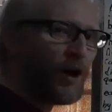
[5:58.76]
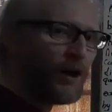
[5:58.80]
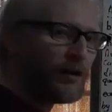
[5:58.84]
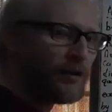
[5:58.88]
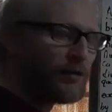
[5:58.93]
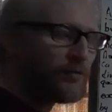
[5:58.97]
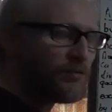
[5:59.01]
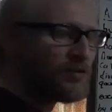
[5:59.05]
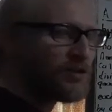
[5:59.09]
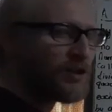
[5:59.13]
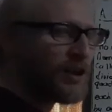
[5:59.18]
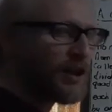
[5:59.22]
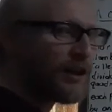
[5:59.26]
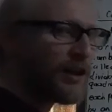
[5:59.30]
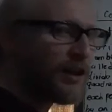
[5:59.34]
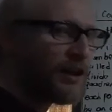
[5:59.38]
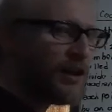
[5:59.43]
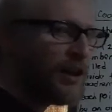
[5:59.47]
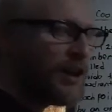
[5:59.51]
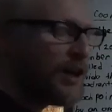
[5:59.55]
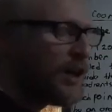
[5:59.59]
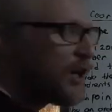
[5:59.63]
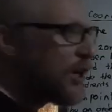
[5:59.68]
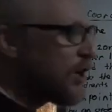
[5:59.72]
y comes second.
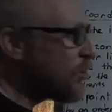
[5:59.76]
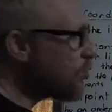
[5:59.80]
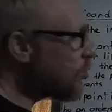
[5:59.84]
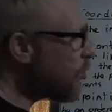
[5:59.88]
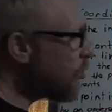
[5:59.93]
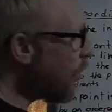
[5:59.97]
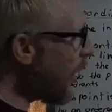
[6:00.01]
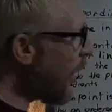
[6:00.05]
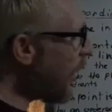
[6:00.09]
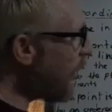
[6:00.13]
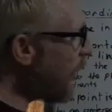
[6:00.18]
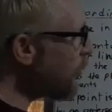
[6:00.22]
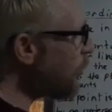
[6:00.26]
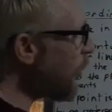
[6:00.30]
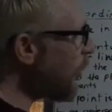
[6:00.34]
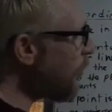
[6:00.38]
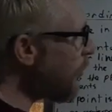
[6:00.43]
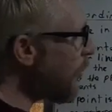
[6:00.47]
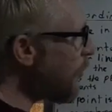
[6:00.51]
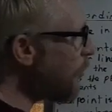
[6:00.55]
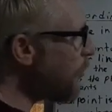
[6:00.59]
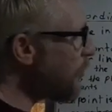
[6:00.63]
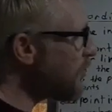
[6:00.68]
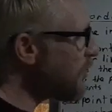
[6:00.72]
So how do I
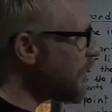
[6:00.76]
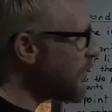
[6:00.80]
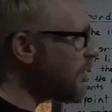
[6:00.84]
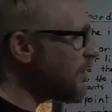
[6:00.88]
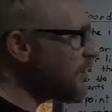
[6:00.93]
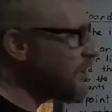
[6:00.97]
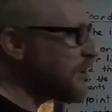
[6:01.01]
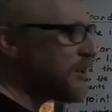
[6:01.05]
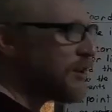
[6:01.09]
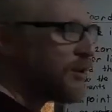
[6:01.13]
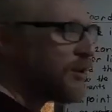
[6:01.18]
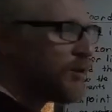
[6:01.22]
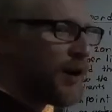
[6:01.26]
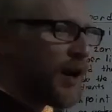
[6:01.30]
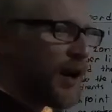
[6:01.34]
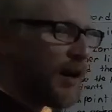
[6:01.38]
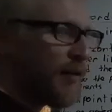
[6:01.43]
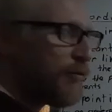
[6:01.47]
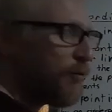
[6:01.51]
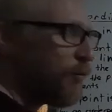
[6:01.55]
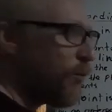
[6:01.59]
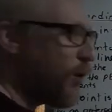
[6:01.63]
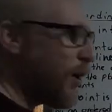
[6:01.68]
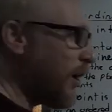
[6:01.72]
represent this in a
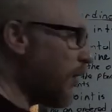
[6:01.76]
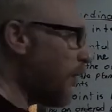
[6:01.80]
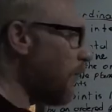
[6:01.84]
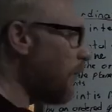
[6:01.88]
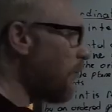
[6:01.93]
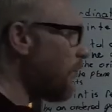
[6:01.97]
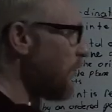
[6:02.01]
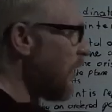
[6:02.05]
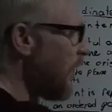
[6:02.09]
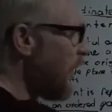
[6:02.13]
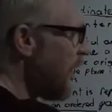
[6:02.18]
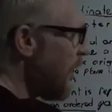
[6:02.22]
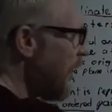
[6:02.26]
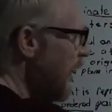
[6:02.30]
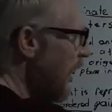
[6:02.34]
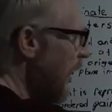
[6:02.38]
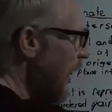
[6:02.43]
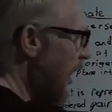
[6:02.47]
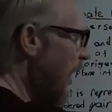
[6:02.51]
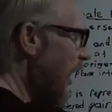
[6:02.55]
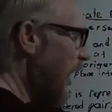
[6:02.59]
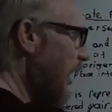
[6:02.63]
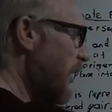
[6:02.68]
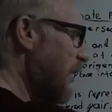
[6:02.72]
graph? Well,
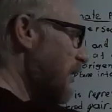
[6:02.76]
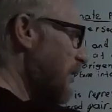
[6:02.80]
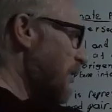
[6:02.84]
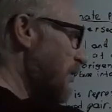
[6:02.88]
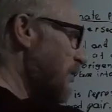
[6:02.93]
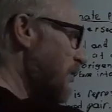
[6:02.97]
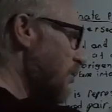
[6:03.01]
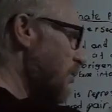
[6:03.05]
I